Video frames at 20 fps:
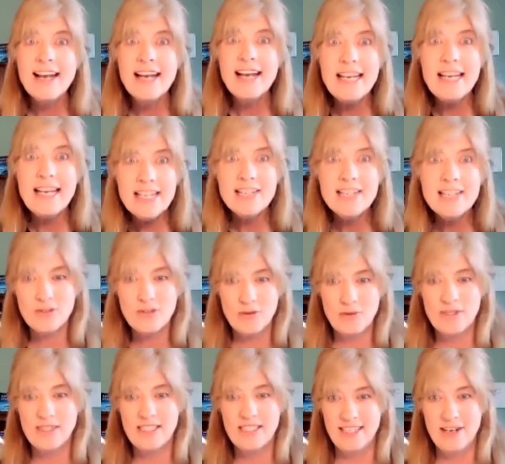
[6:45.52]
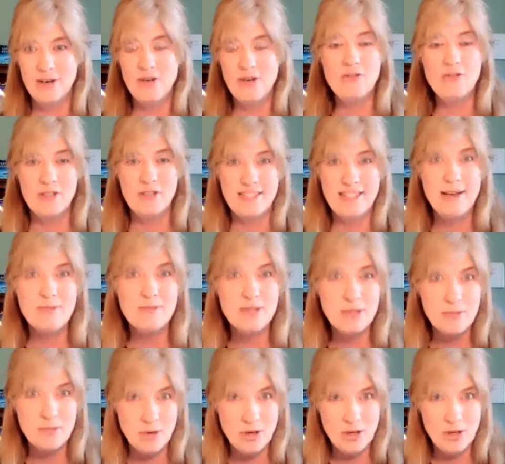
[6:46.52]
he's going to jail for
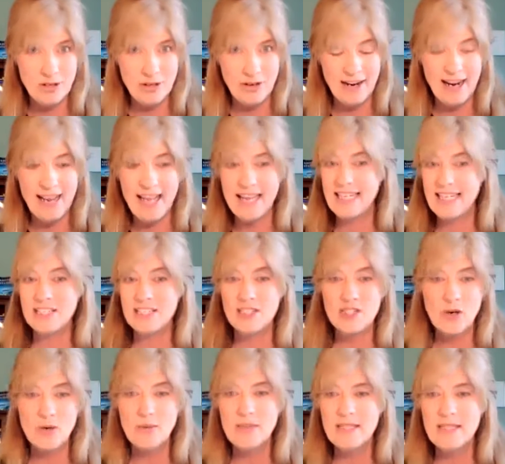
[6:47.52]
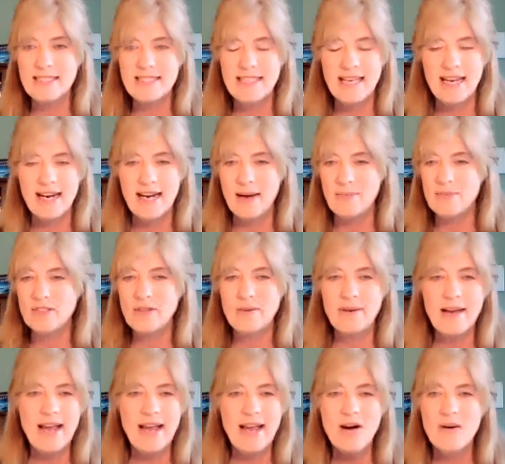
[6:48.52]
attempted murder, and he's totally set up. So
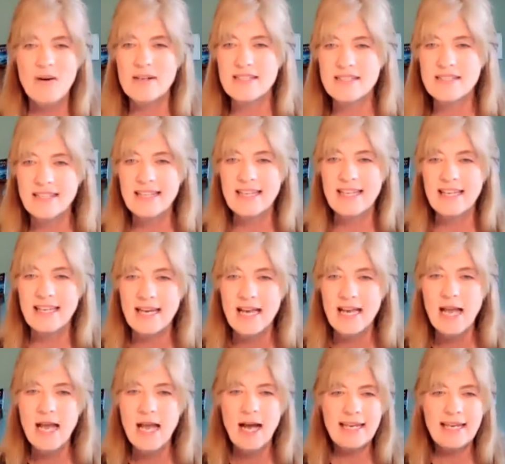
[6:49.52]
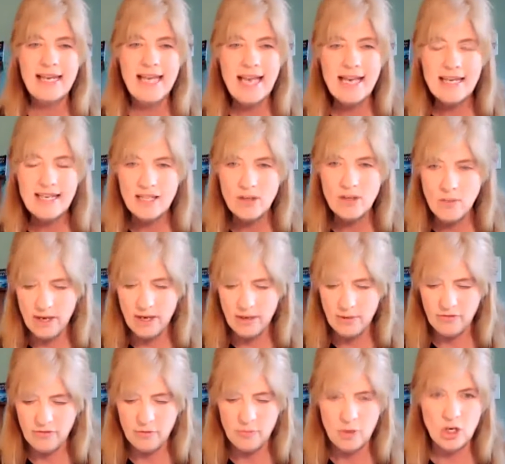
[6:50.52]
now he's thinking, I can't get away
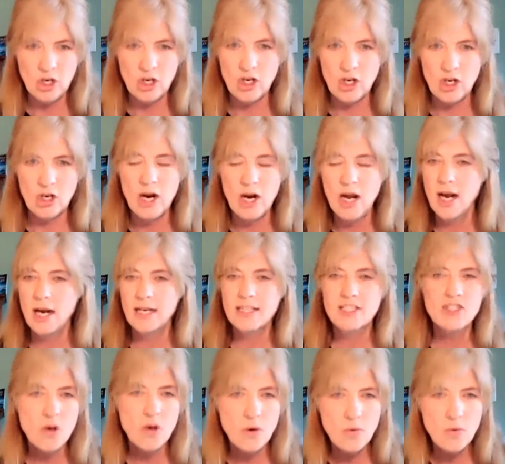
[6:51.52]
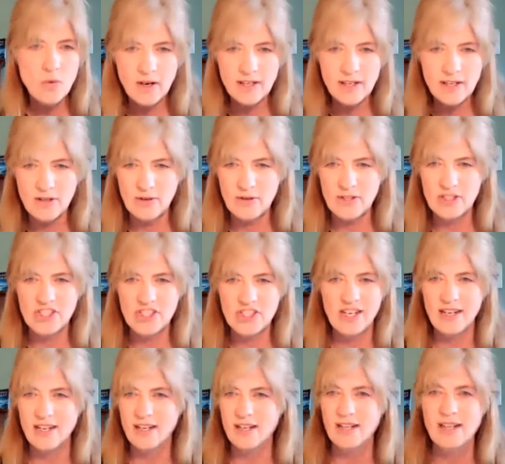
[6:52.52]
from her. I don't want to go to
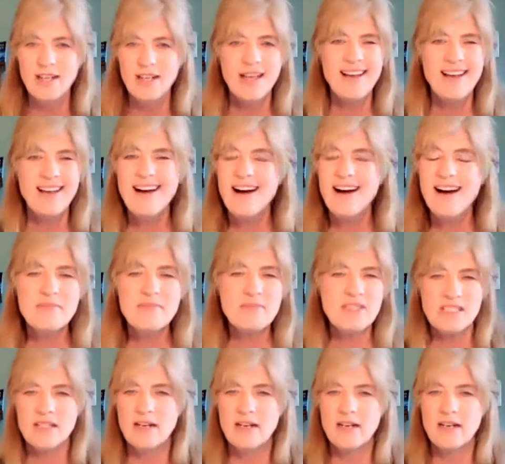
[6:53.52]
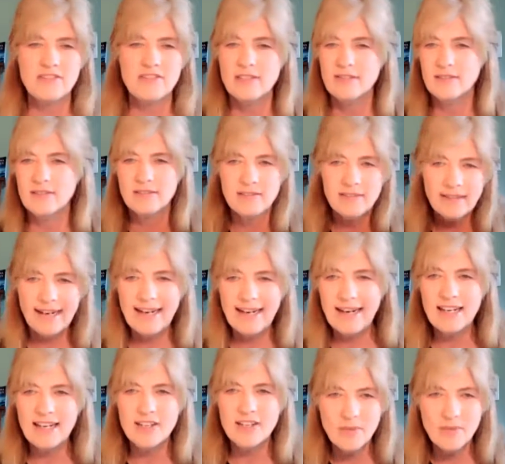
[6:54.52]
jail. I'm stuffed, right?
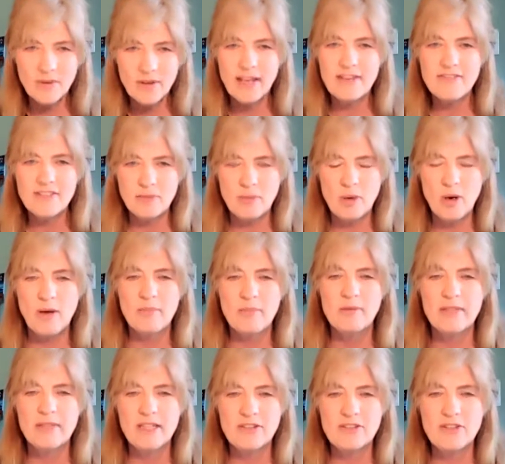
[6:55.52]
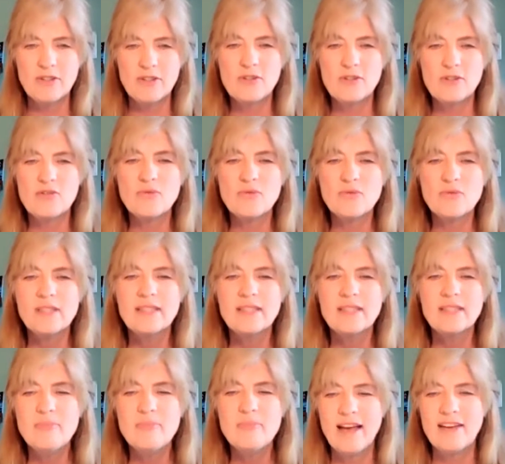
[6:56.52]
Life's a problem here. So it looks really
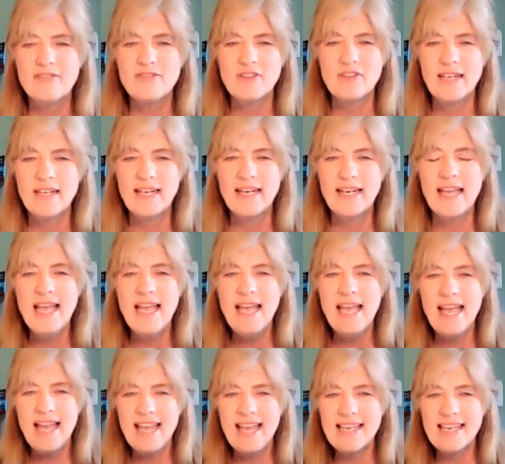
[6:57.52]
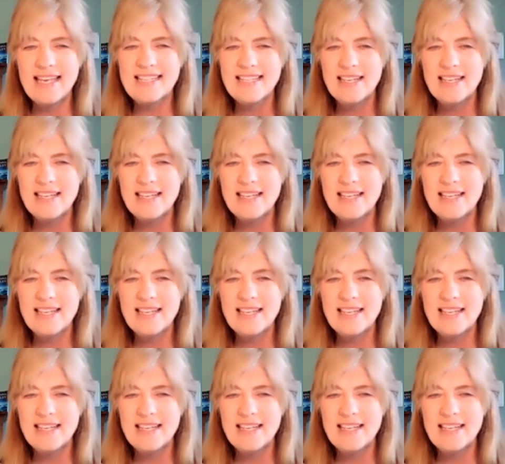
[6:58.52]
bad for Nick. And